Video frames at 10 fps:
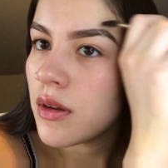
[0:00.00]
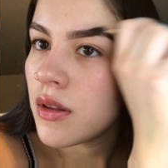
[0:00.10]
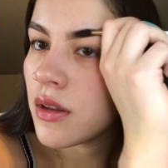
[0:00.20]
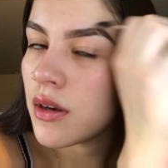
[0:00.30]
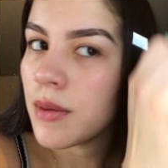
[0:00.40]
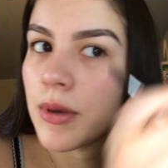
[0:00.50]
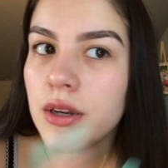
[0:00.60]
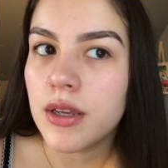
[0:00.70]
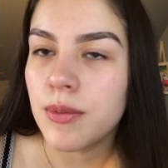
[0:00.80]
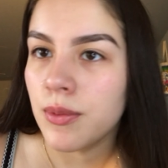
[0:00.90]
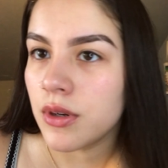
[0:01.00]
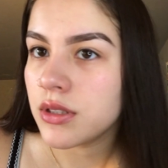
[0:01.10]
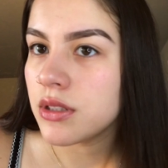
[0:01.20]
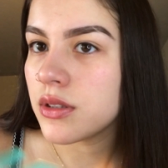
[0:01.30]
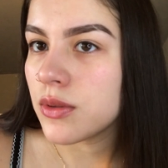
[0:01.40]
And then I'm gonna keep
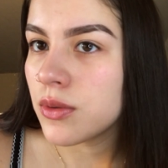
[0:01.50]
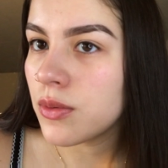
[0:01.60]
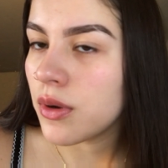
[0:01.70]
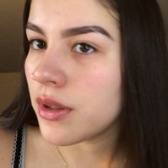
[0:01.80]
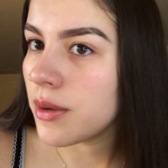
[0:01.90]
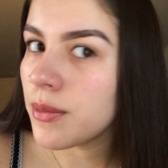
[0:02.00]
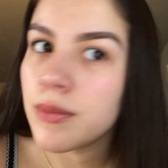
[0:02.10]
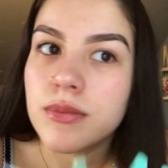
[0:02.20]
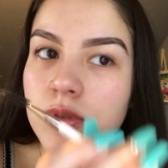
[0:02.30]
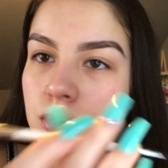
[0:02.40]
brushing through while I'm